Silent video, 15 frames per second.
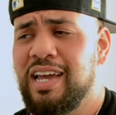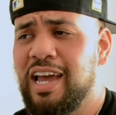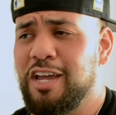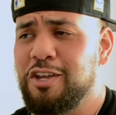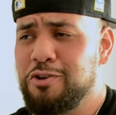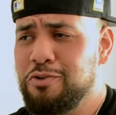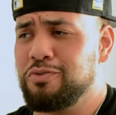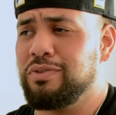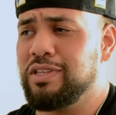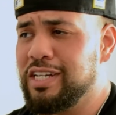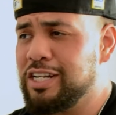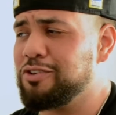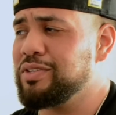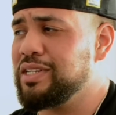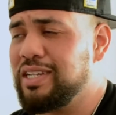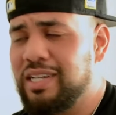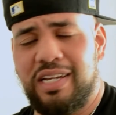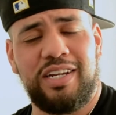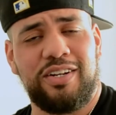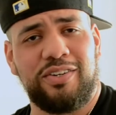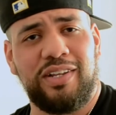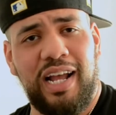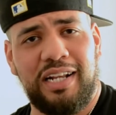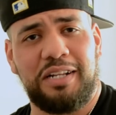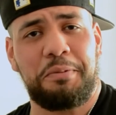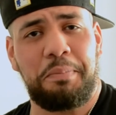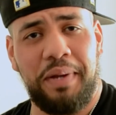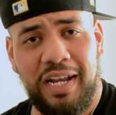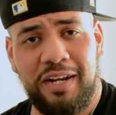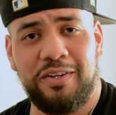and you literally hear like the
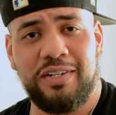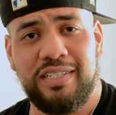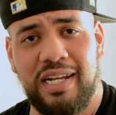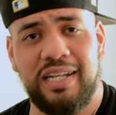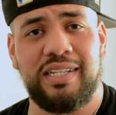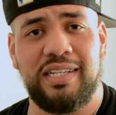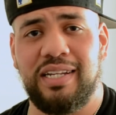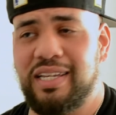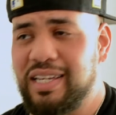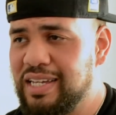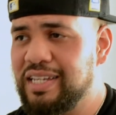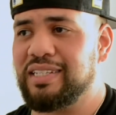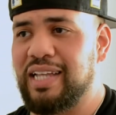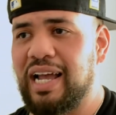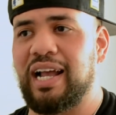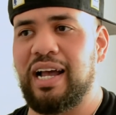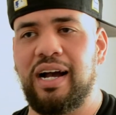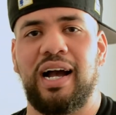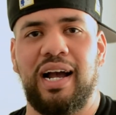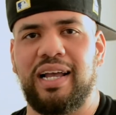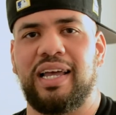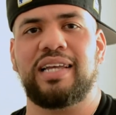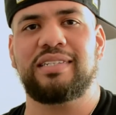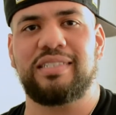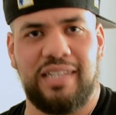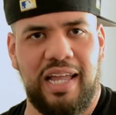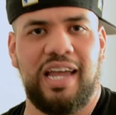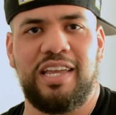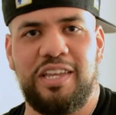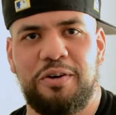parents say to the kid like, "Oh, I can't
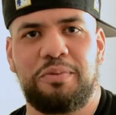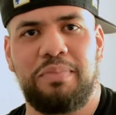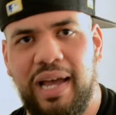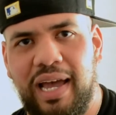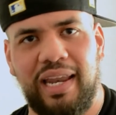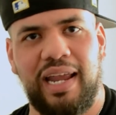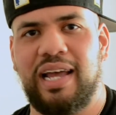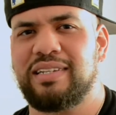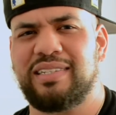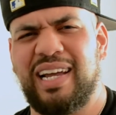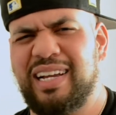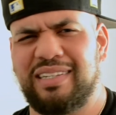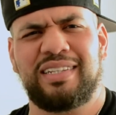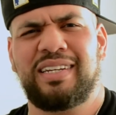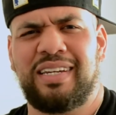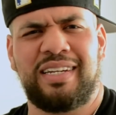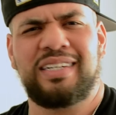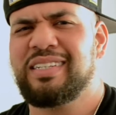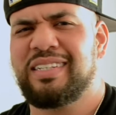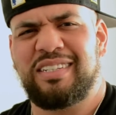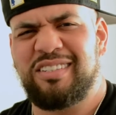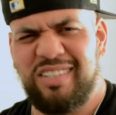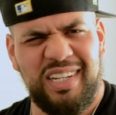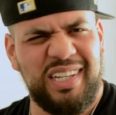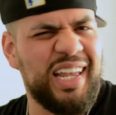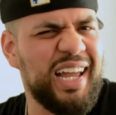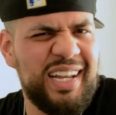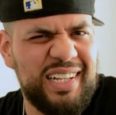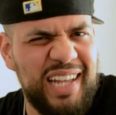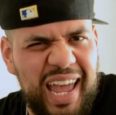stand your bad ass," like shit
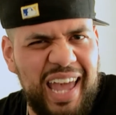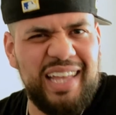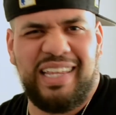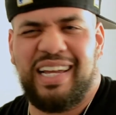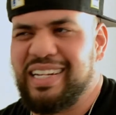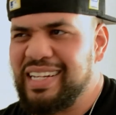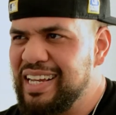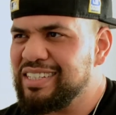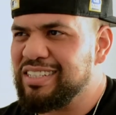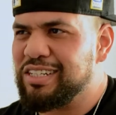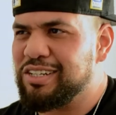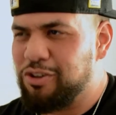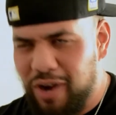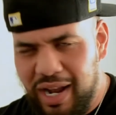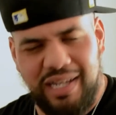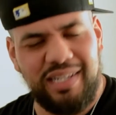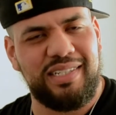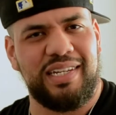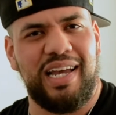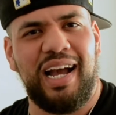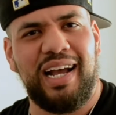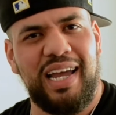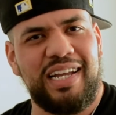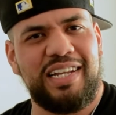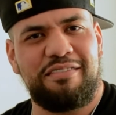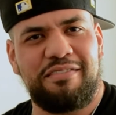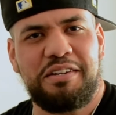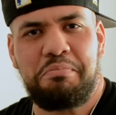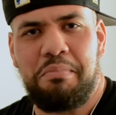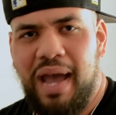like that. Like that's crazy. I can't
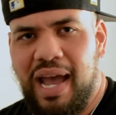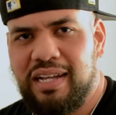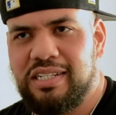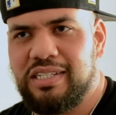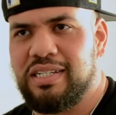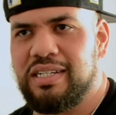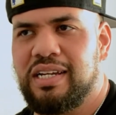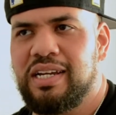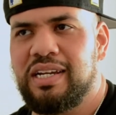even imagine